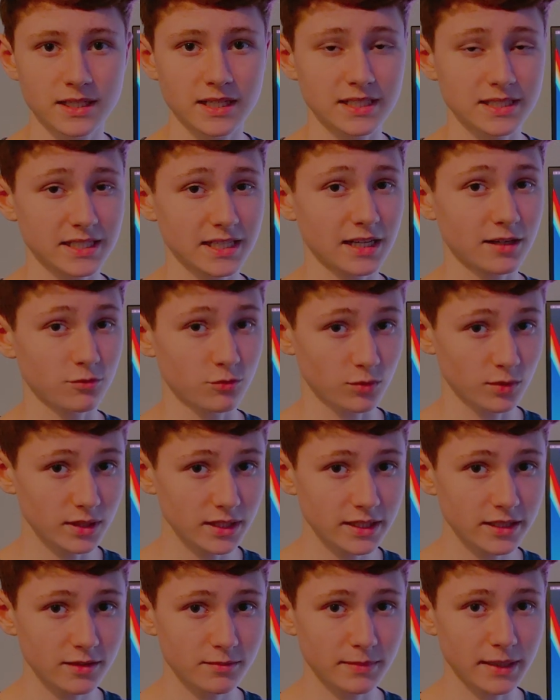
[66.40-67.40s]
as they have
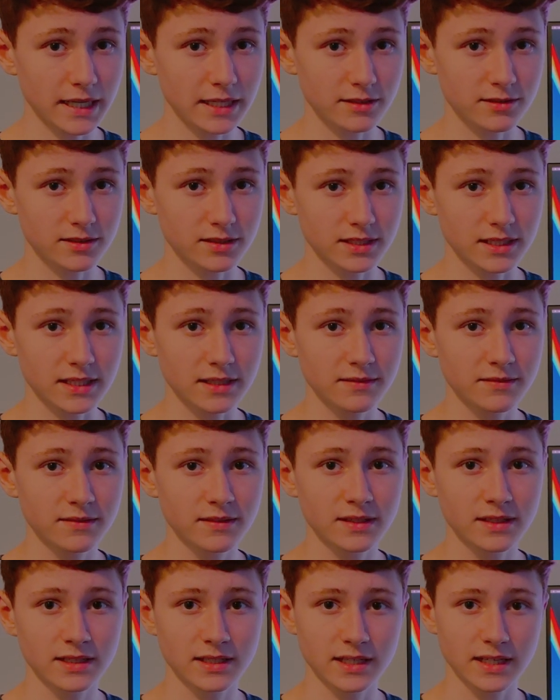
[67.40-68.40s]
really good battery life
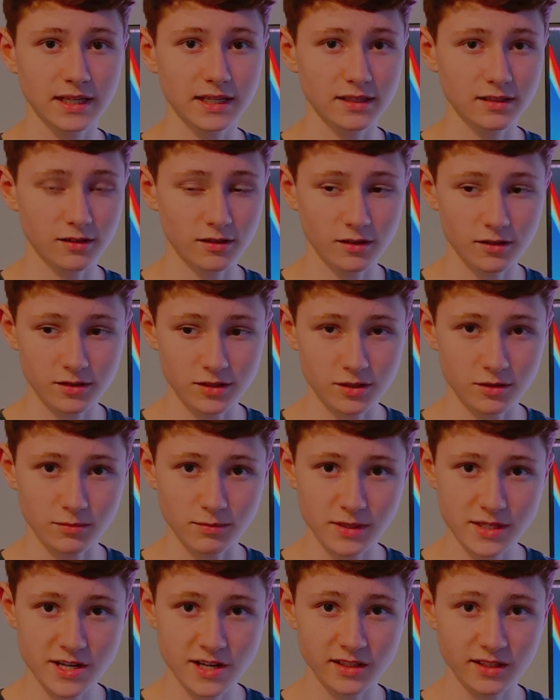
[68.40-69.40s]
and are also
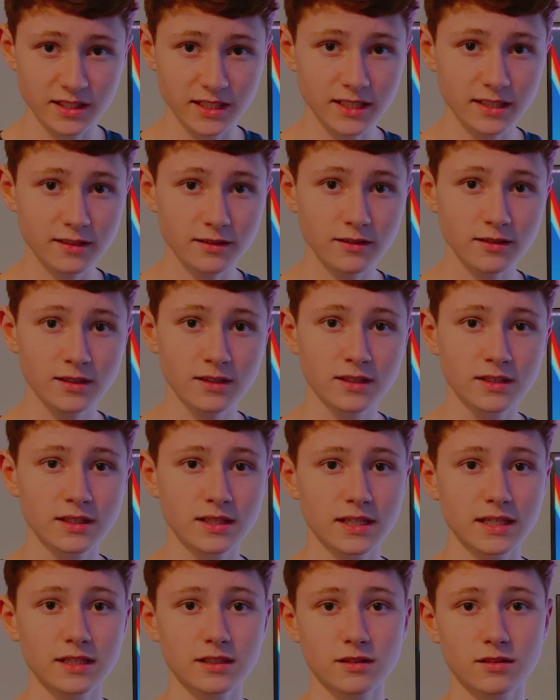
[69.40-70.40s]
much thinner
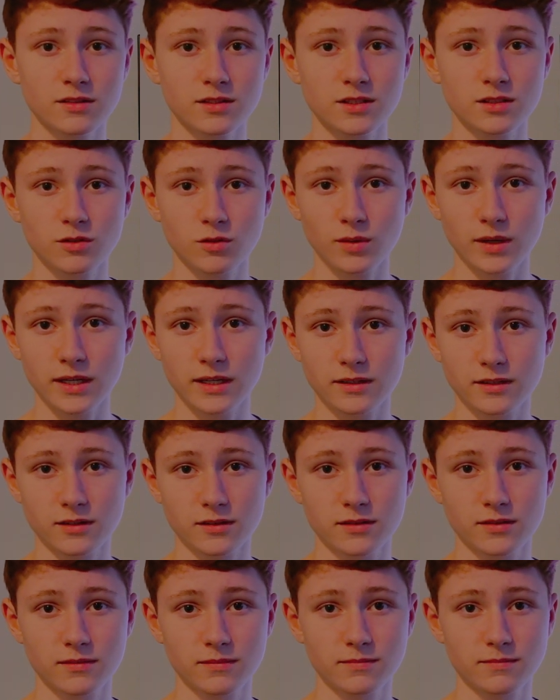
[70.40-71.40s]
and also quieter.
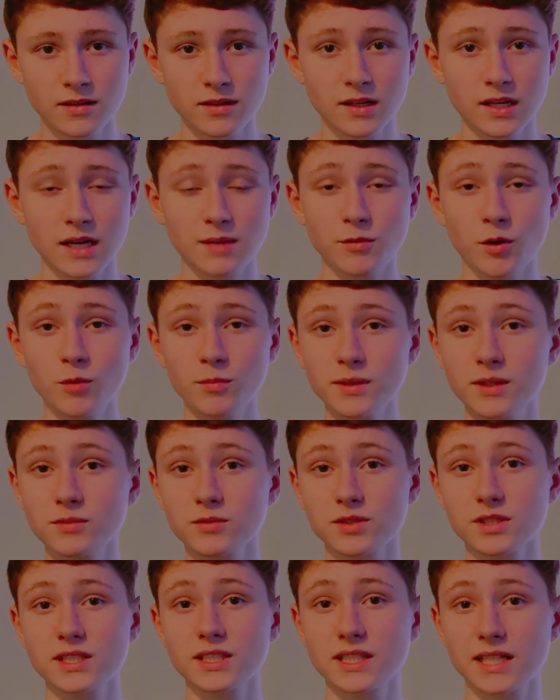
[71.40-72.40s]
I'm hoping we'll
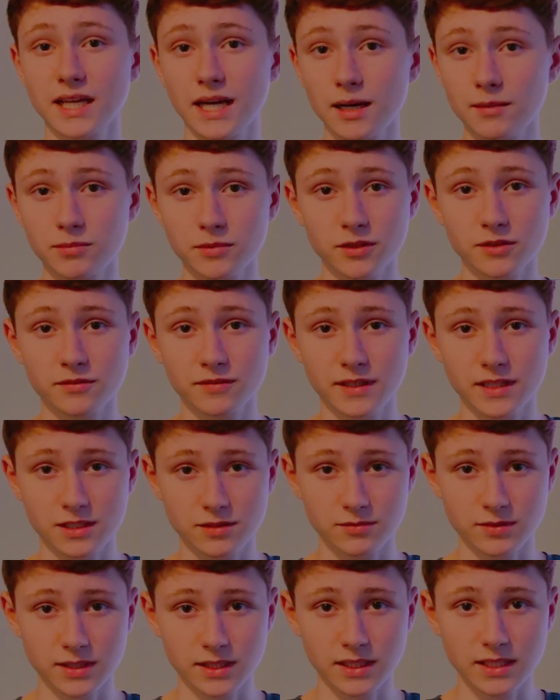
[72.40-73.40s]
see the Apple effect
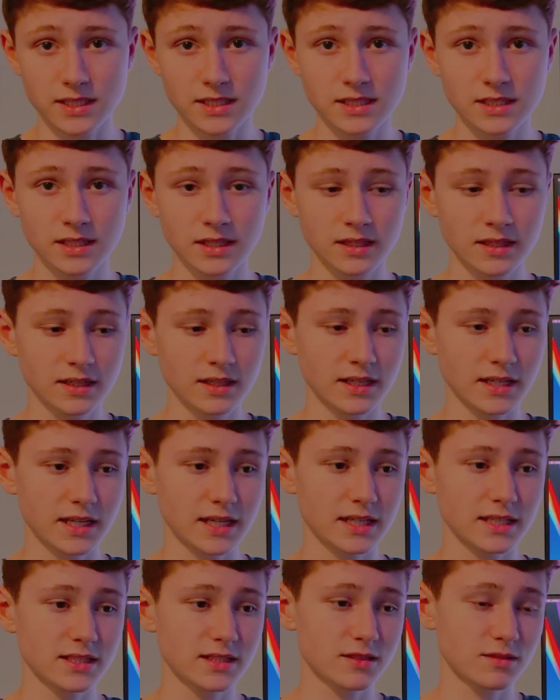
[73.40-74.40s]
with this,
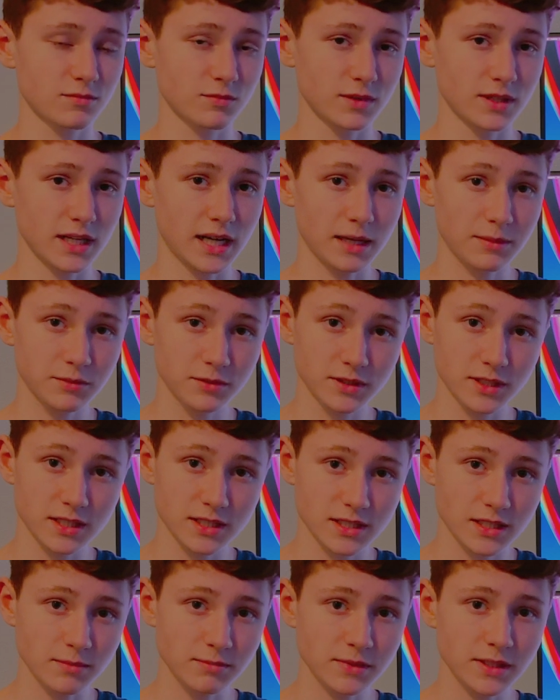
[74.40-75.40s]
as when Apple does
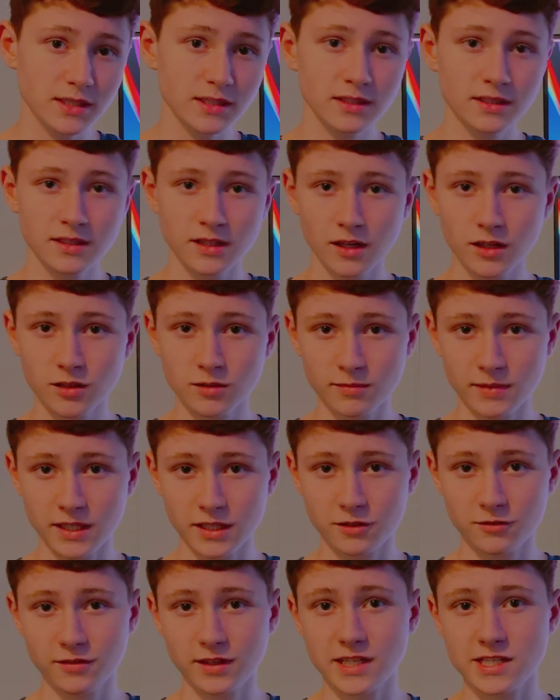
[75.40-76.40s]
something, other
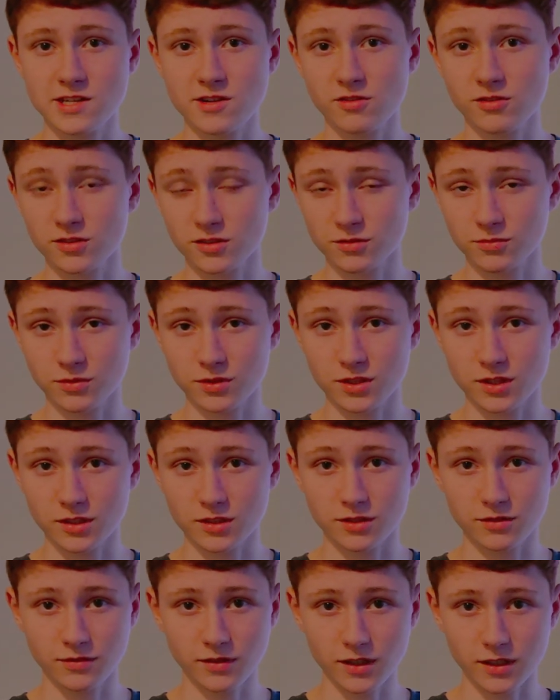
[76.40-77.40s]
manufacturers will start
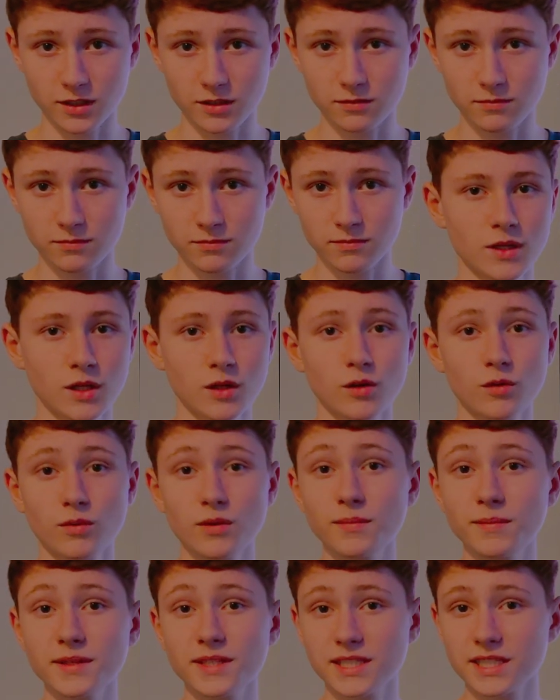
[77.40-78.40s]
to follow.
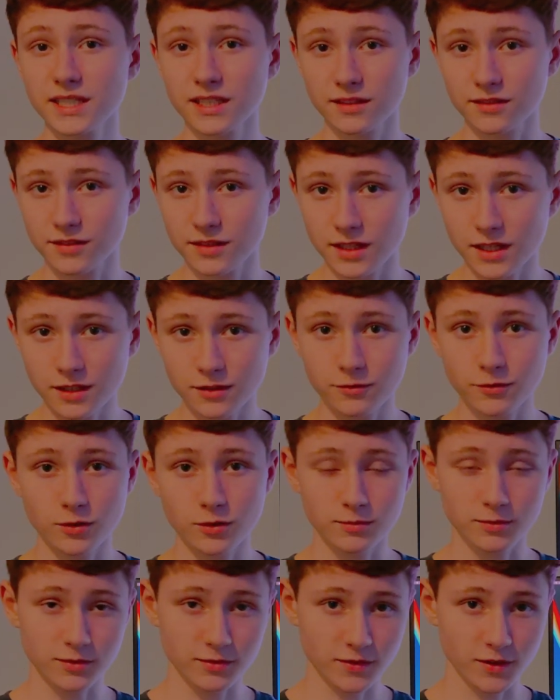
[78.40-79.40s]
We've been seeing a lot of
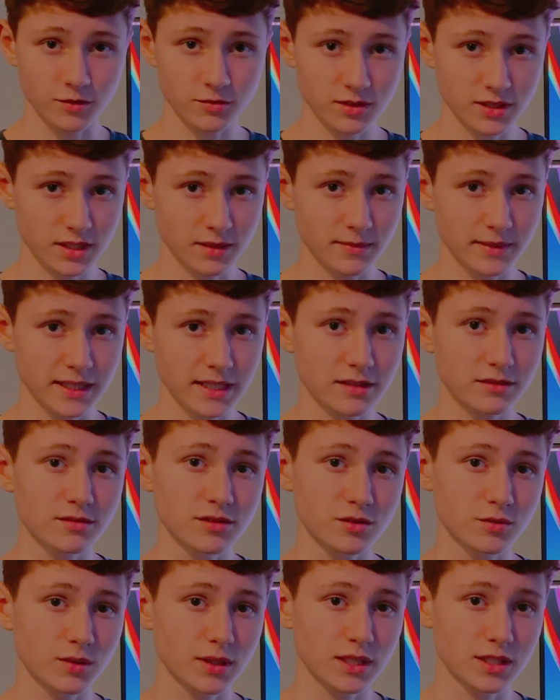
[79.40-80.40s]
foldable phones coming out in
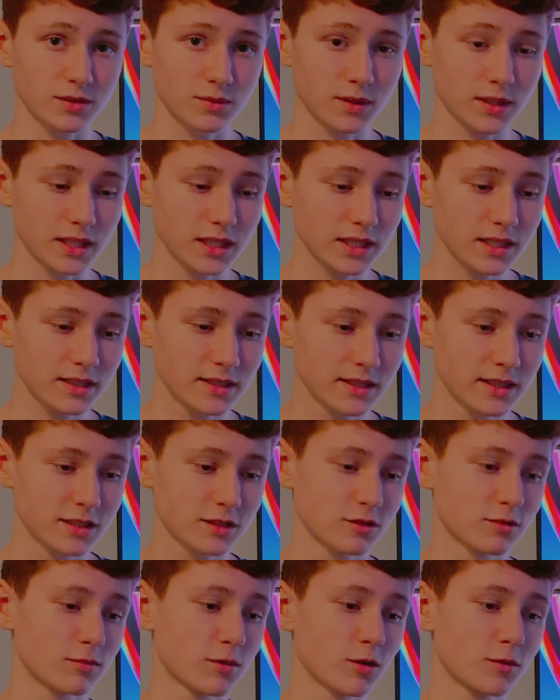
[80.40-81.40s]
2020, and
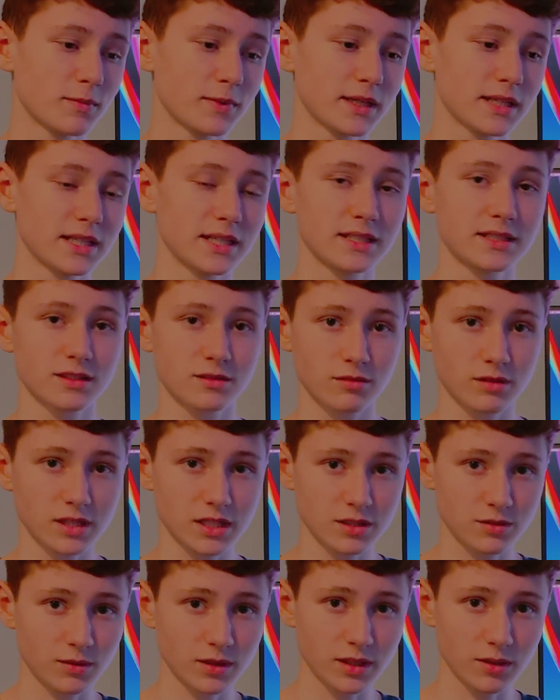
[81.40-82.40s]
so I'm hoping that in
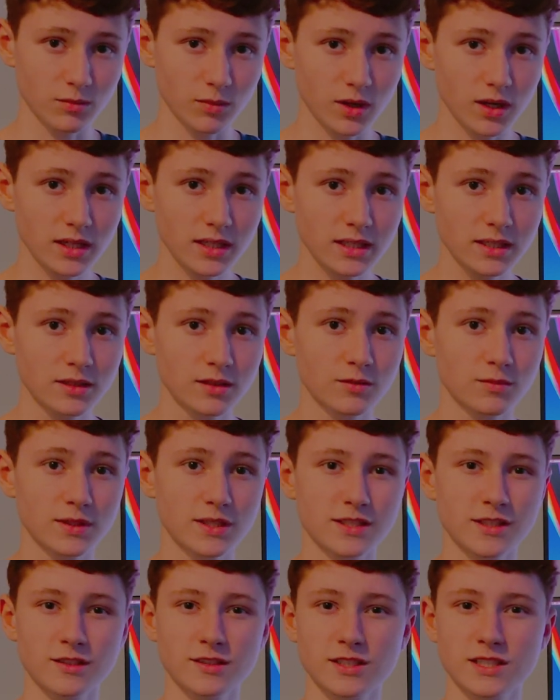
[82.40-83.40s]
2021, we
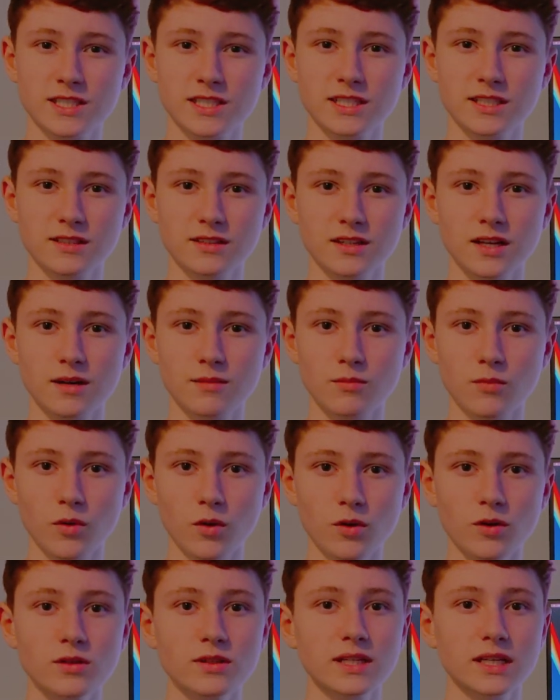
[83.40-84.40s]
start to see a lot
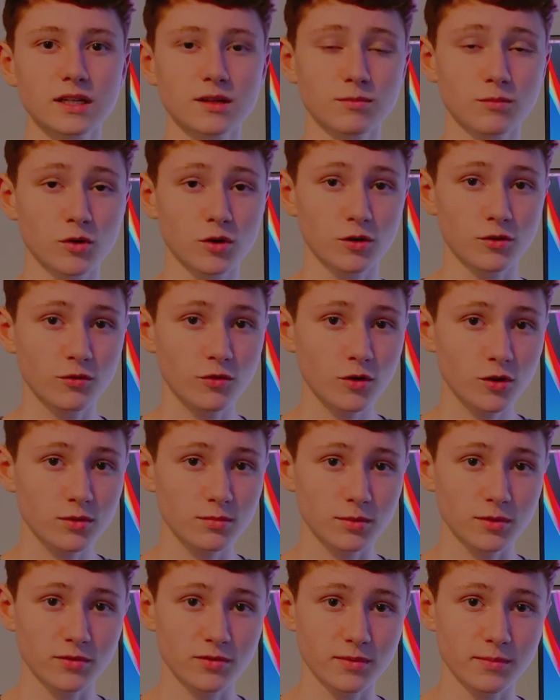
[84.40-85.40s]
more that are more
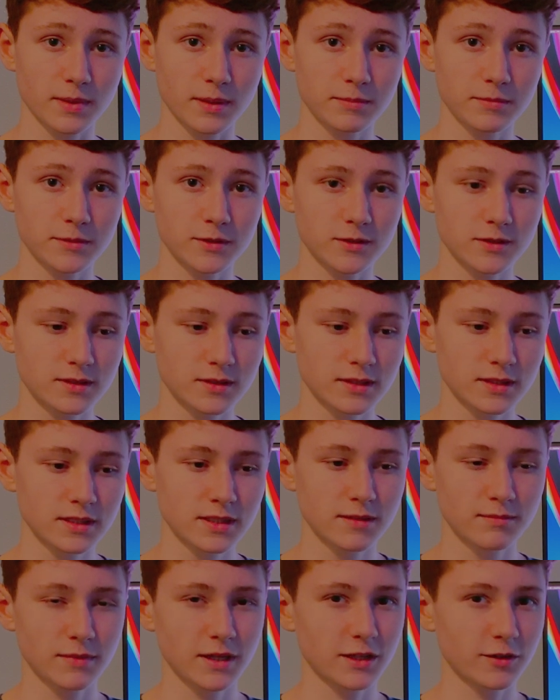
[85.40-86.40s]
affordable for people.
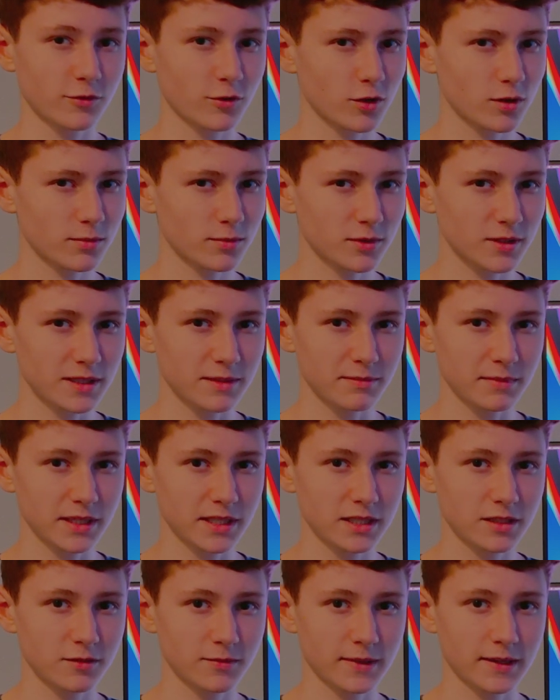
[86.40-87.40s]
And by affordable, I
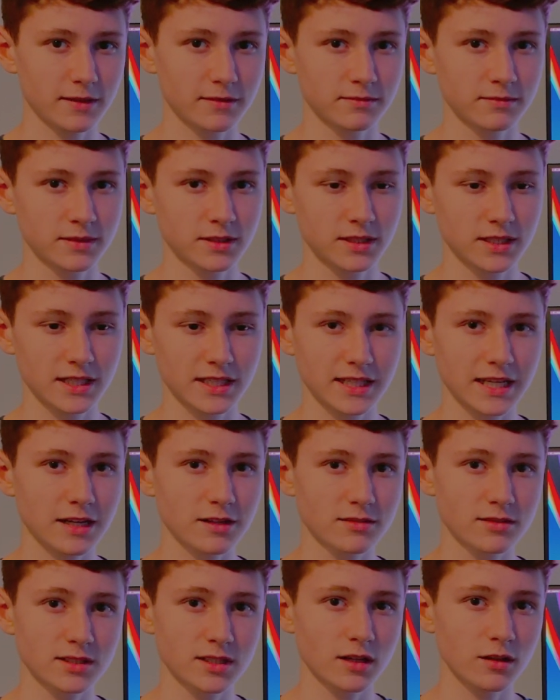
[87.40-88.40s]
mean around the
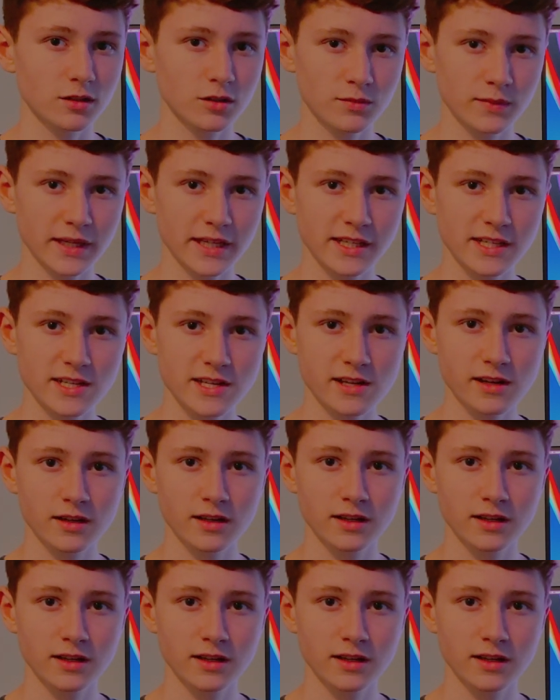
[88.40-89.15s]
$1,000 range